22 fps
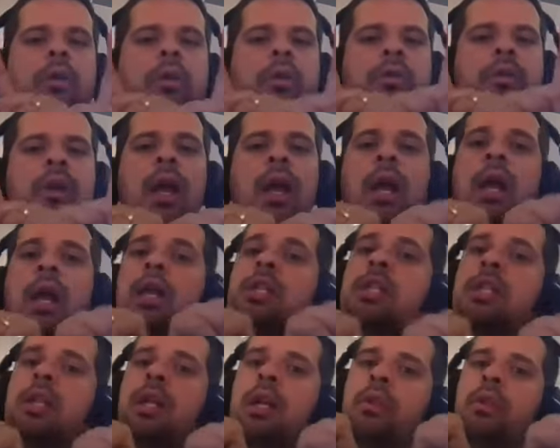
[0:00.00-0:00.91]
of the
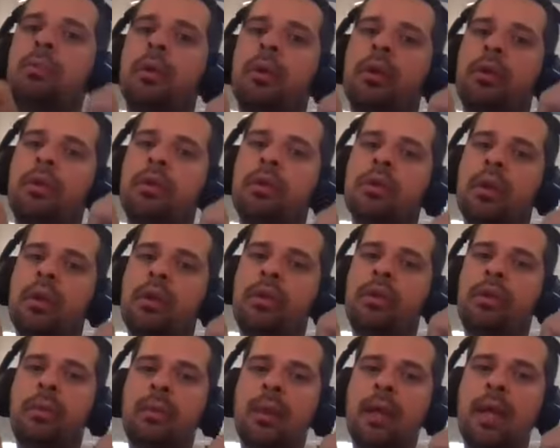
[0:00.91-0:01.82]
stage and the other person
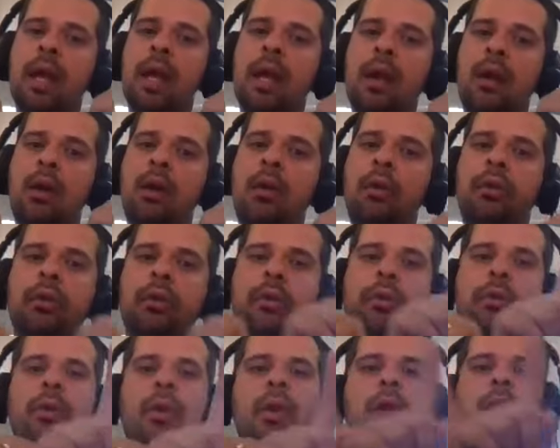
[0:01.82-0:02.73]
does something
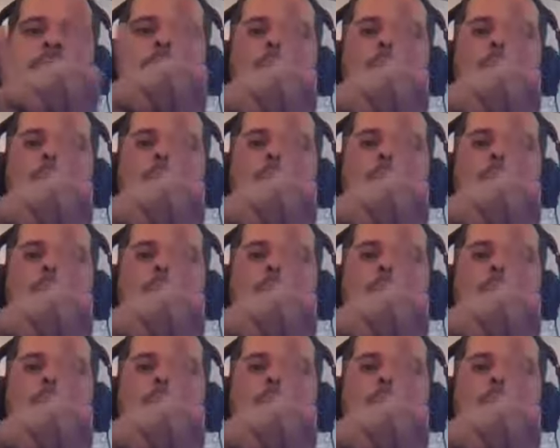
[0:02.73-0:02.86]
else.